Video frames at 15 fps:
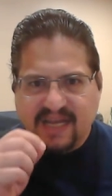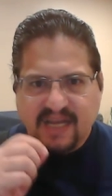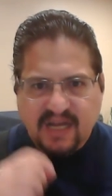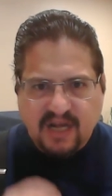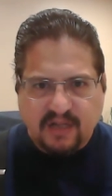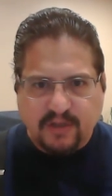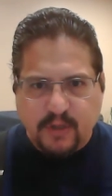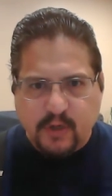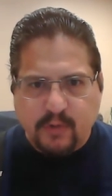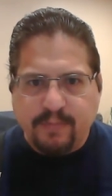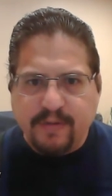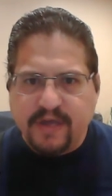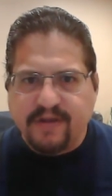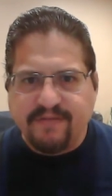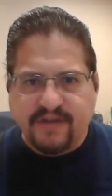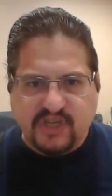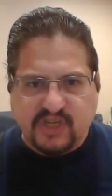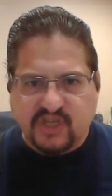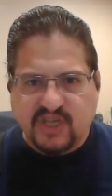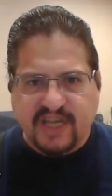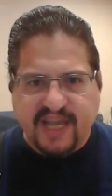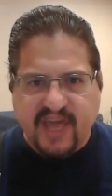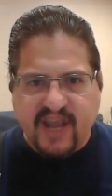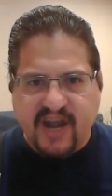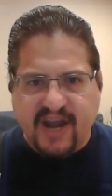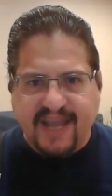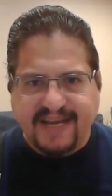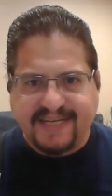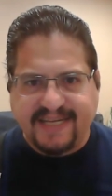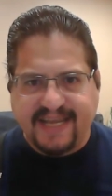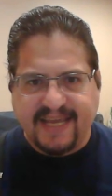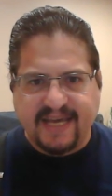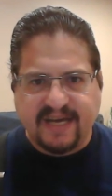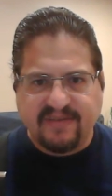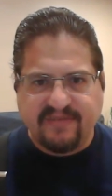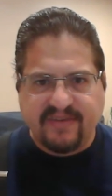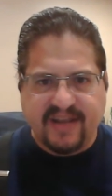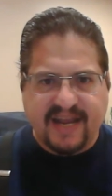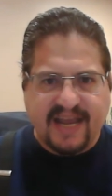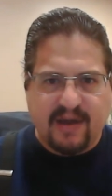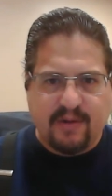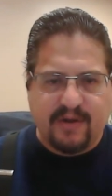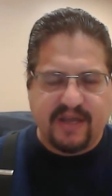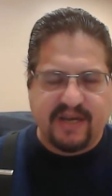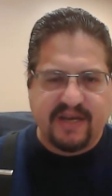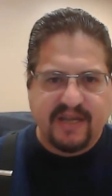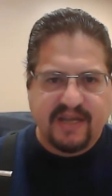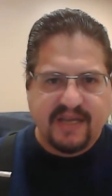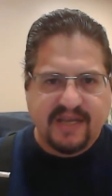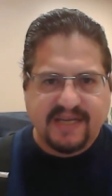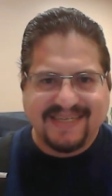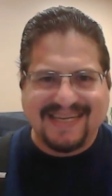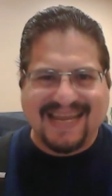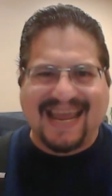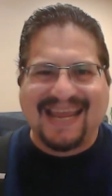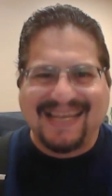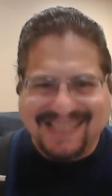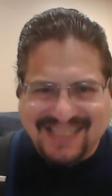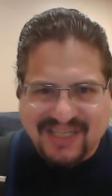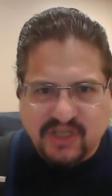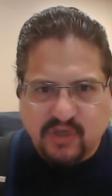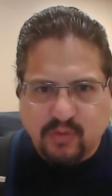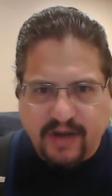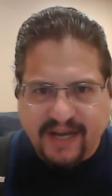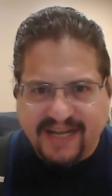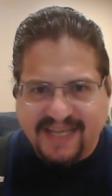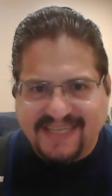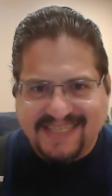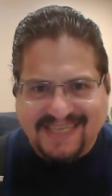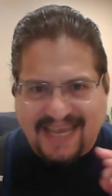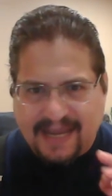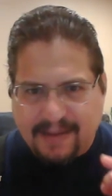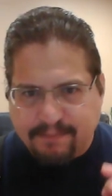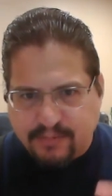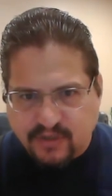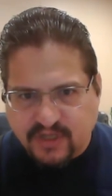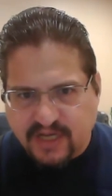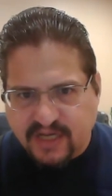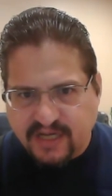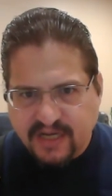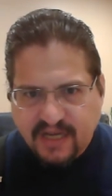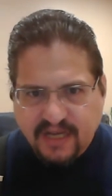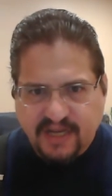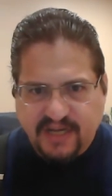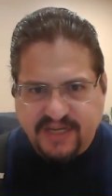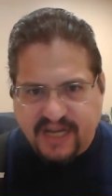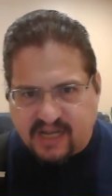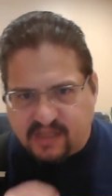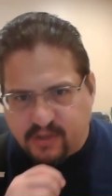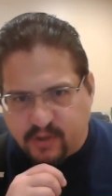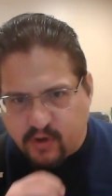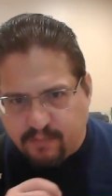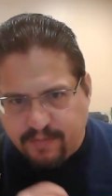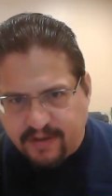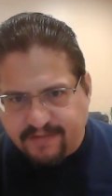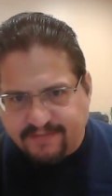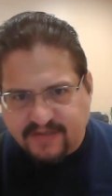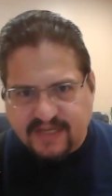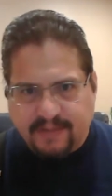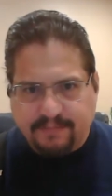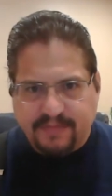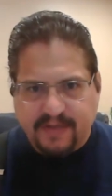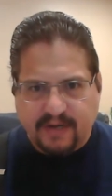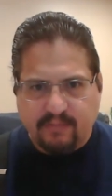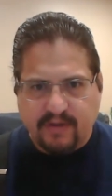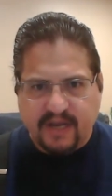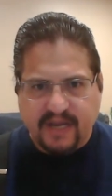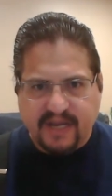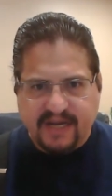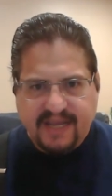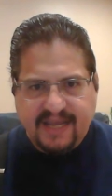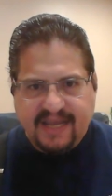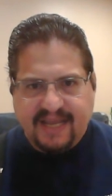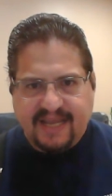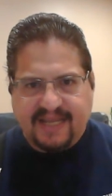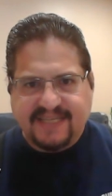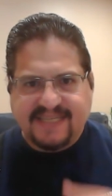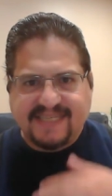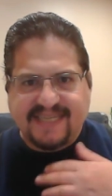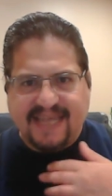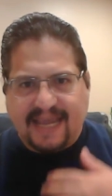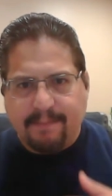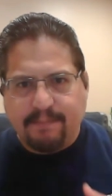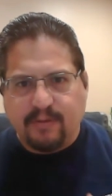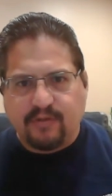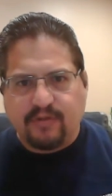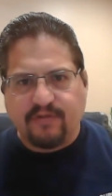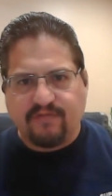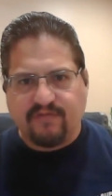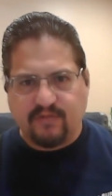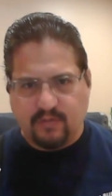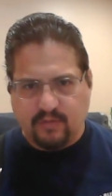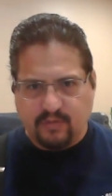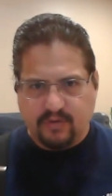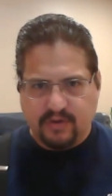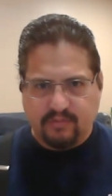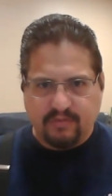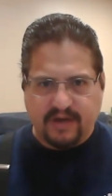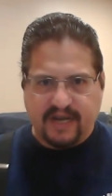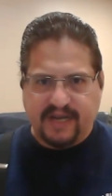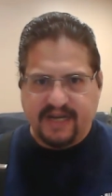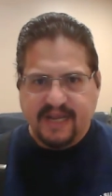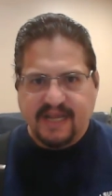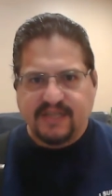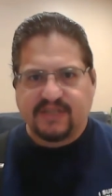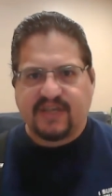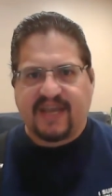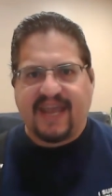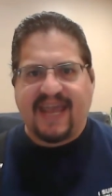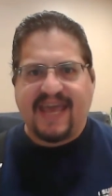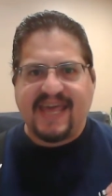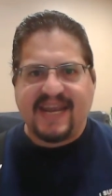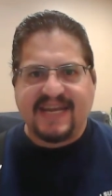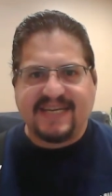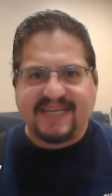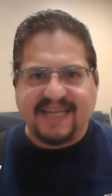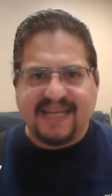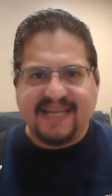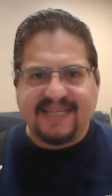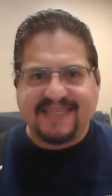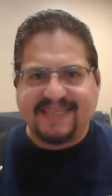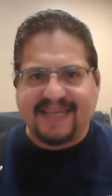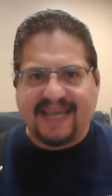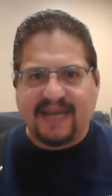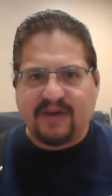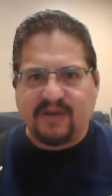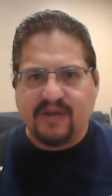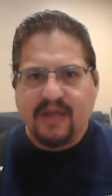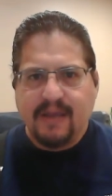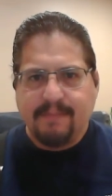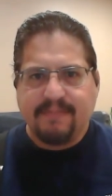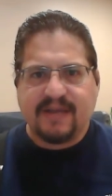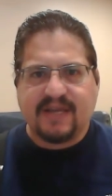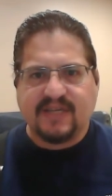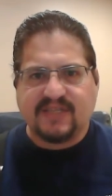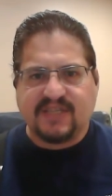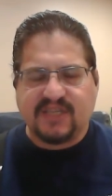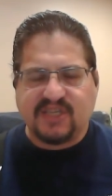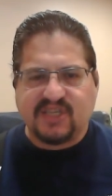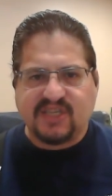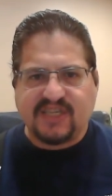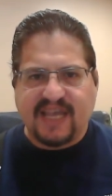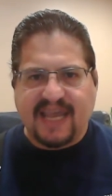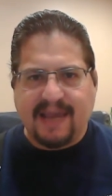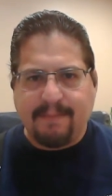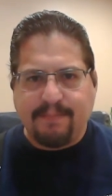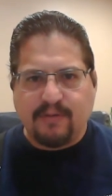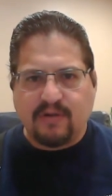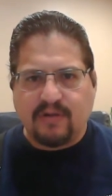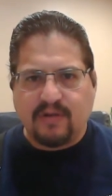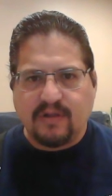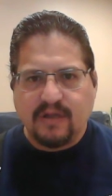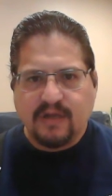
a little bit of it just to get an idea of it, how it tastes, right? He samples it. You take a little bit of something, right? He sampled the food, right? So you add a D sound because the sample